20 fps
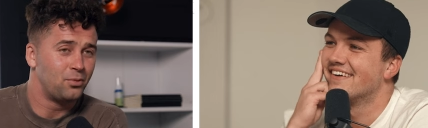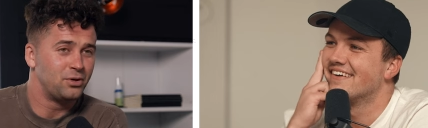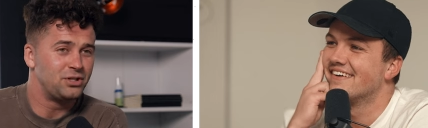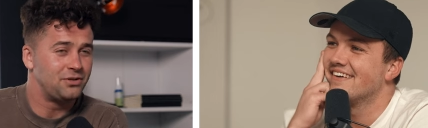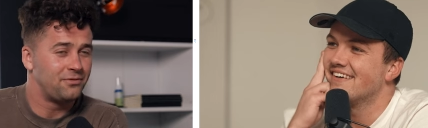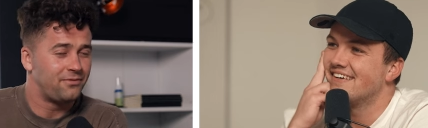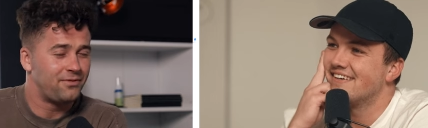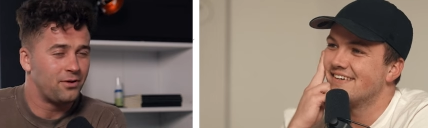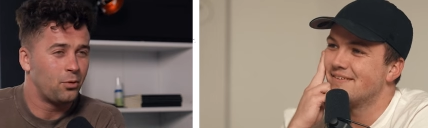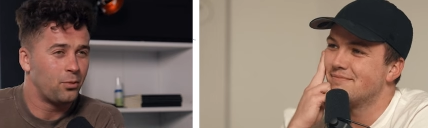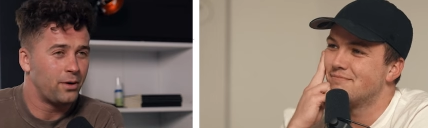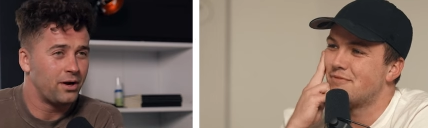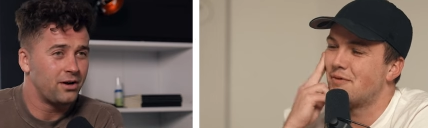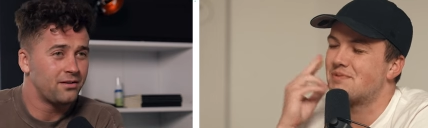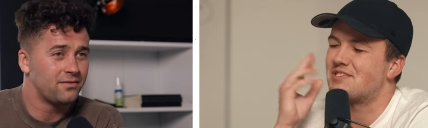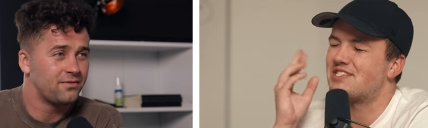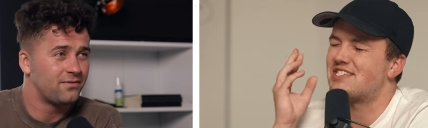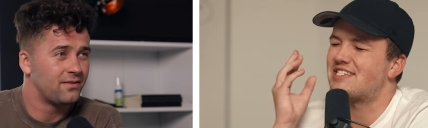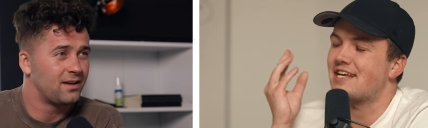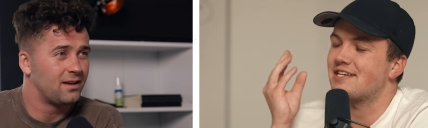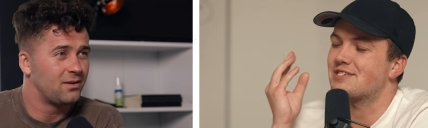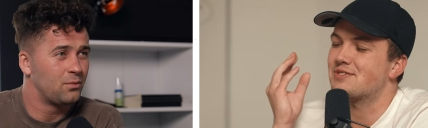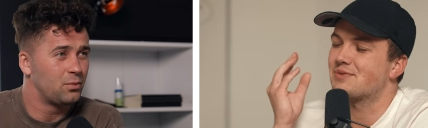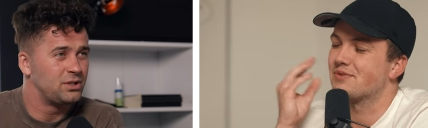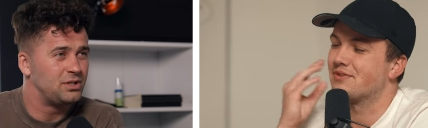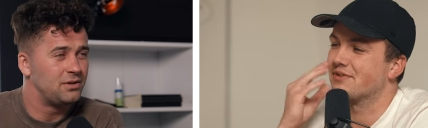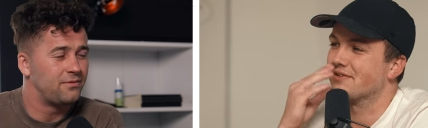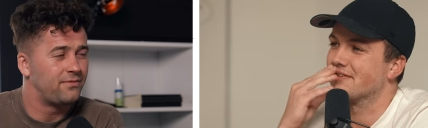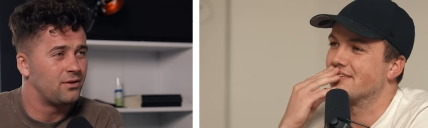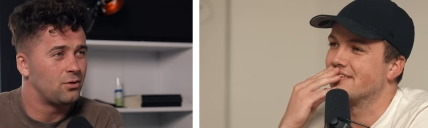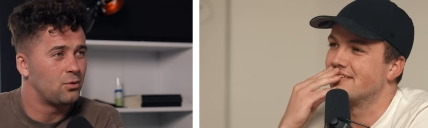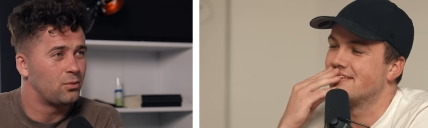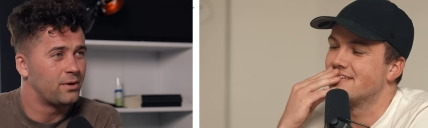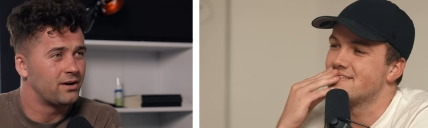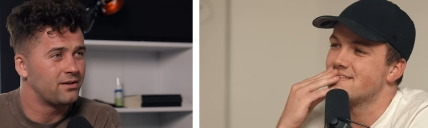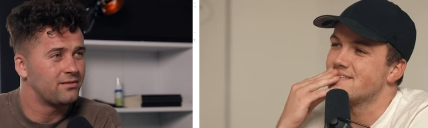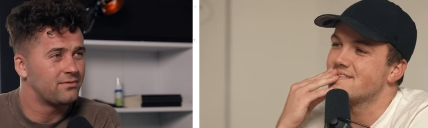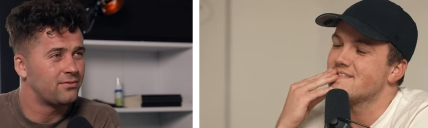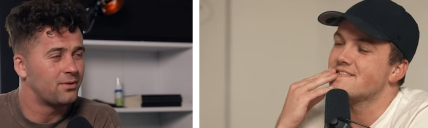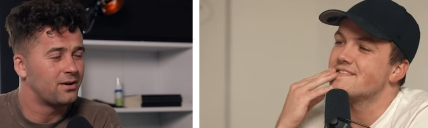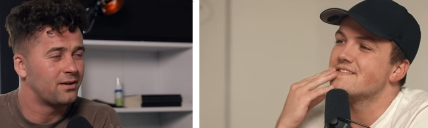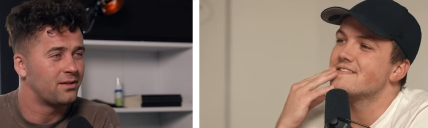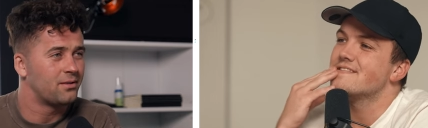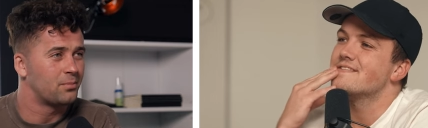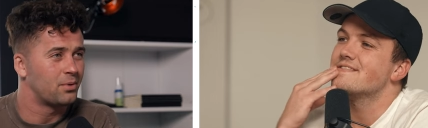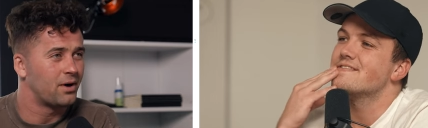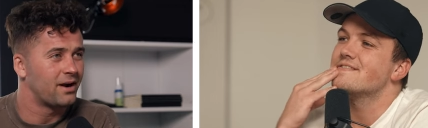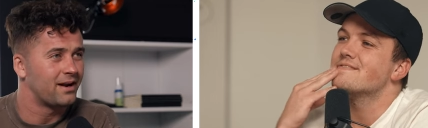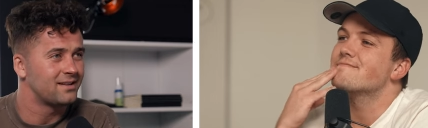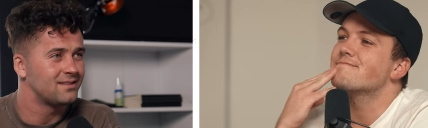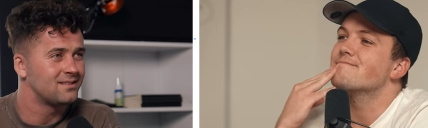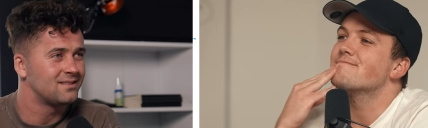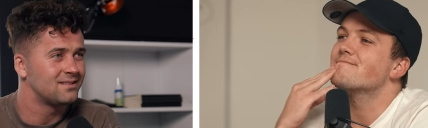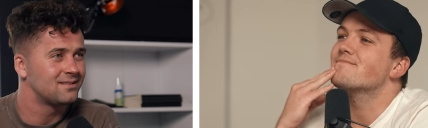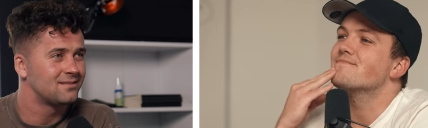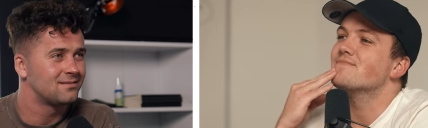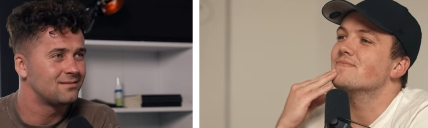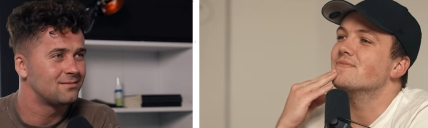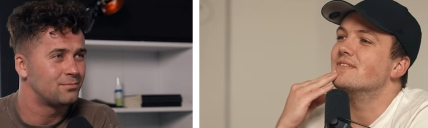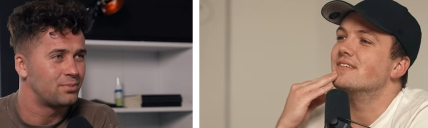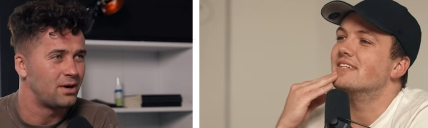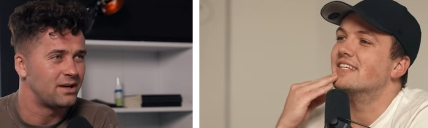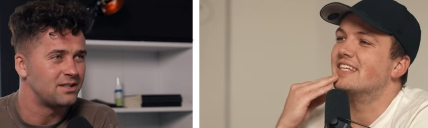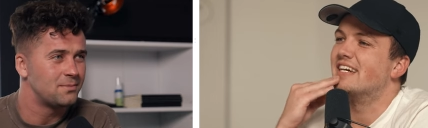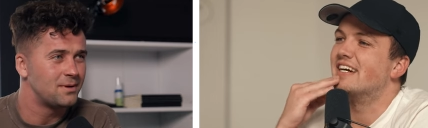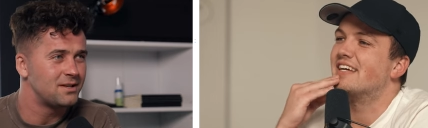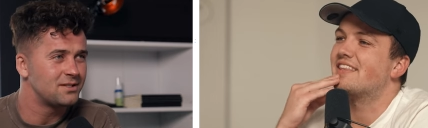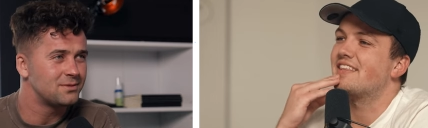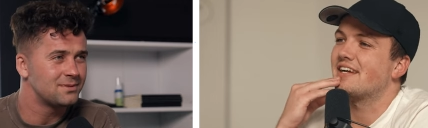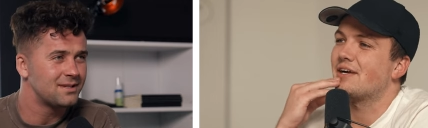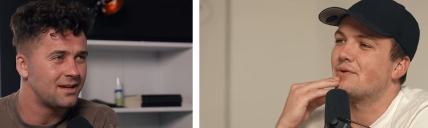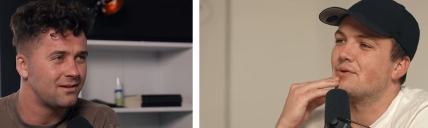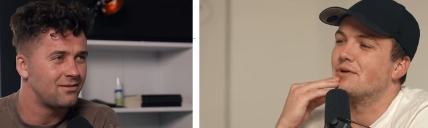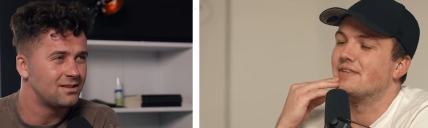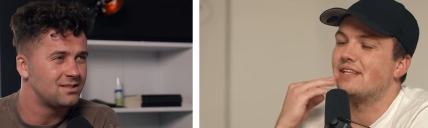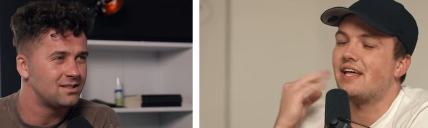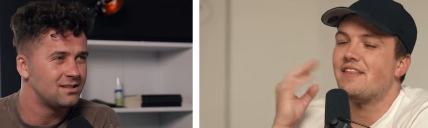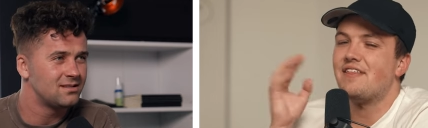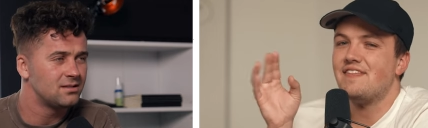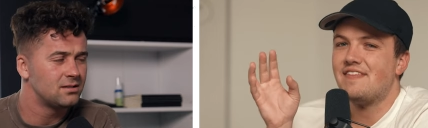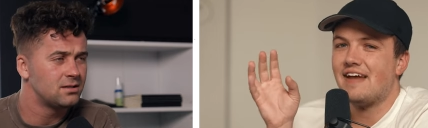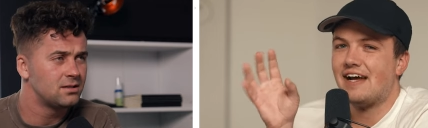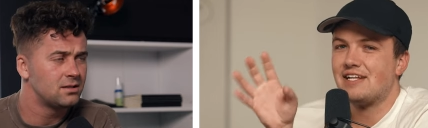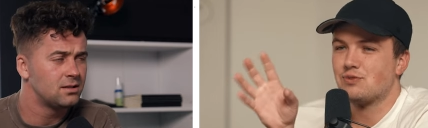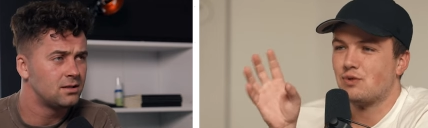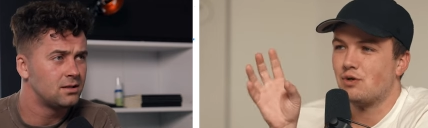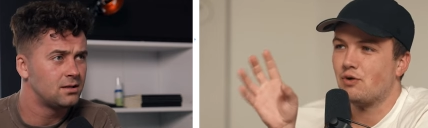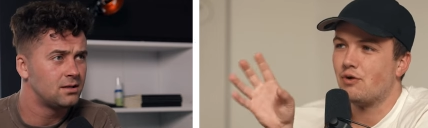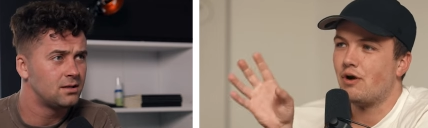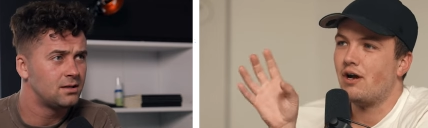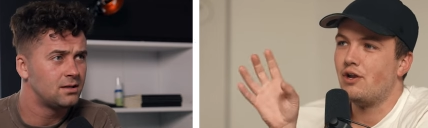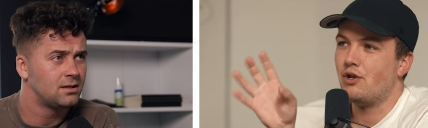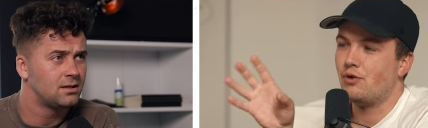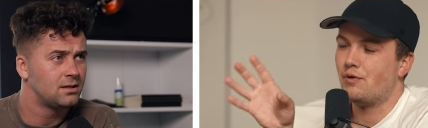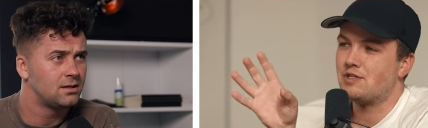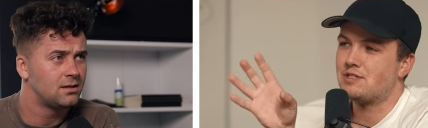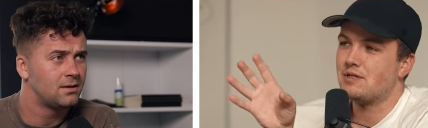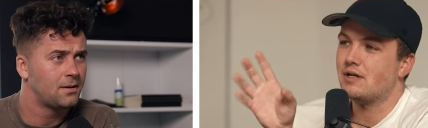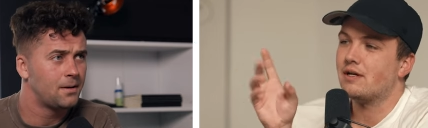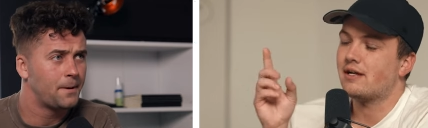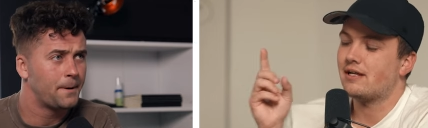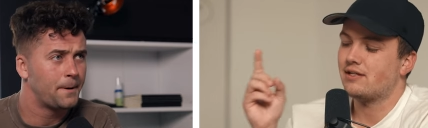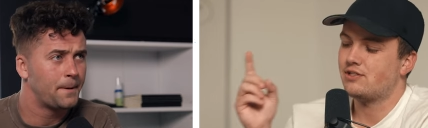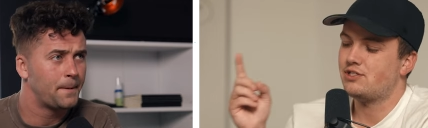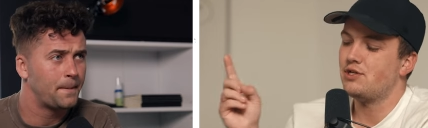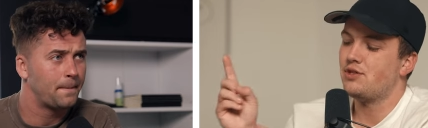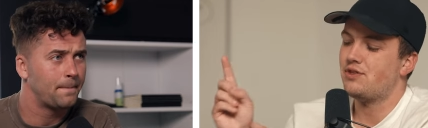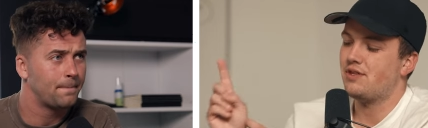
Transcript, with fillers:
Speaker 1: would you feel weird? I'm obsessed if, with Would her. you feel weird if one of the brides Yeah, I bridesmaids think I would. I think
Speaker 2: that's what annoys two